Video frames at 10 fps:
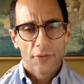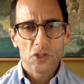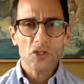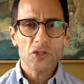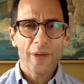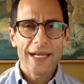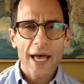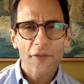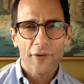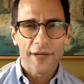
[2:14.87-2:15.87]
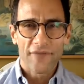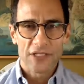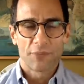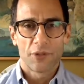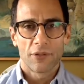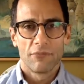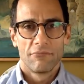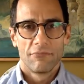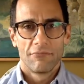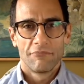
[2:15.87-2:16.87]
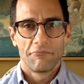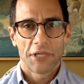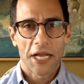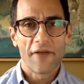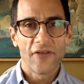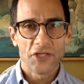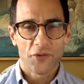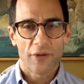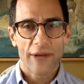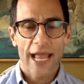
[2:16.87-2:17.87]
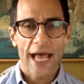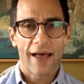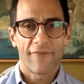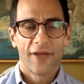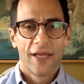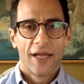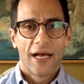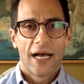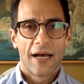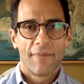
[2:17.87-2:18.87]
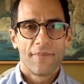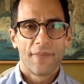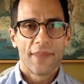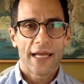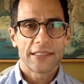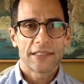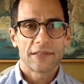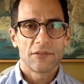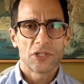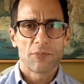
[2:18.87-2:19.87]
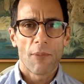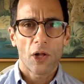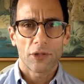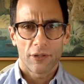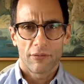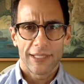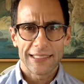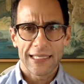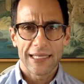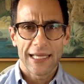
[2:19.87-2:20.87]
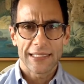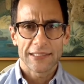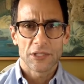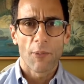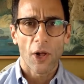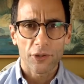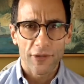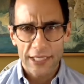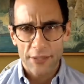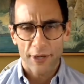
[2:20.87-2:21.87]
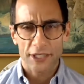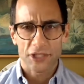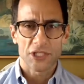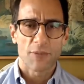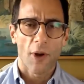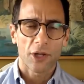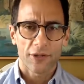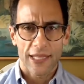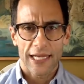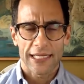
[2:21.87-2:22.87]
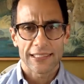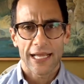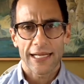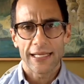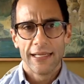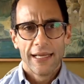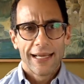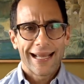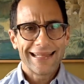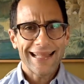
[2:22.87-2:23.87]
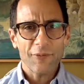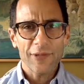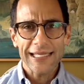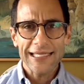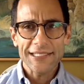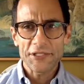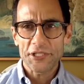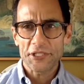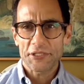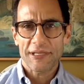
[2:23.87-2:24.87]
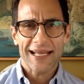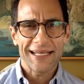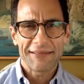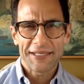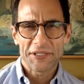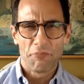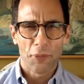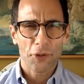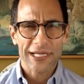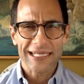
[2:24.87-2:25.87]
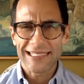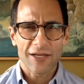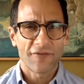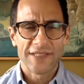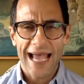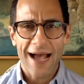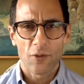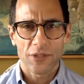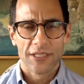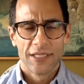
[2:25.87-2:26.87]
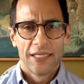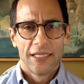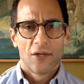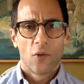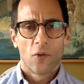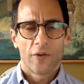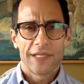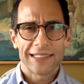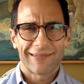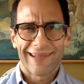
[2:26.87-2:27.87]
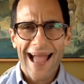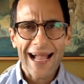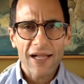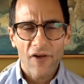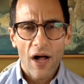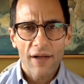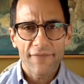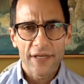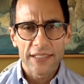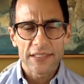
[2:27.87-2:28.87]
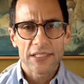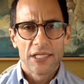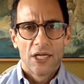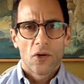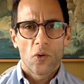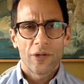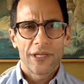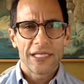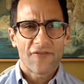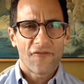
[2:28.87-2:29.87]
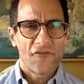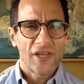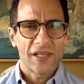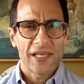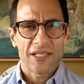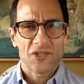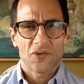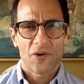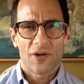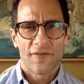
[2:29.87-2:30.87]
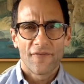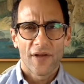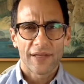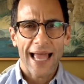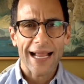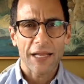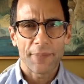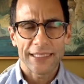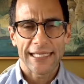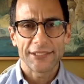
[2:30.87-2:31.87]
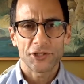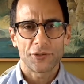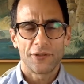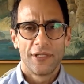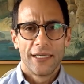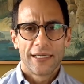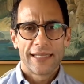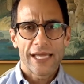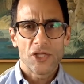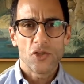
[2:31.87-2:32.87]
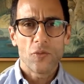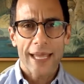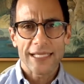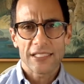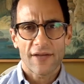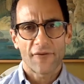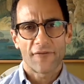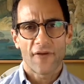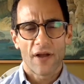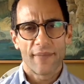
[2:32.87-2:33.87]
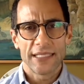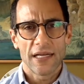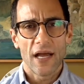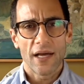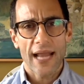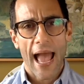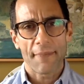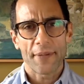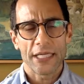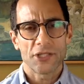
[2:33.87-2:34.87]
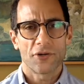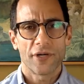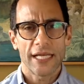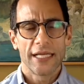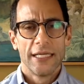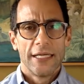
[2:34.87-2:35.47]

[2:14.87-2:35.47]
There's also another invisible kind of injury we have. That's smaller, that's smaller than depression, smaller than anxiety. And that really is just kind of this murky self-doubt or this lack of confidence or this feeling sort of lack of potential that you may suffer from as an unhappy attorney.